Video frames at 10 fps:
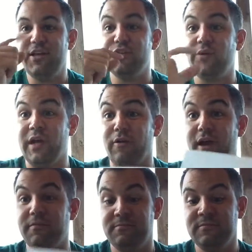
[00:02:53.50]
you're doing it
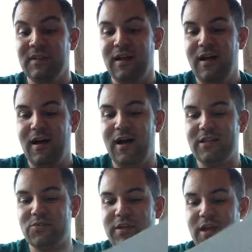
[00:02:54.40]
right.
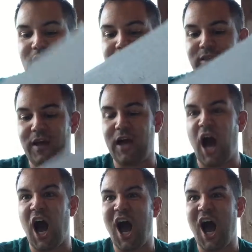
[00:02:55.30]
This one here, like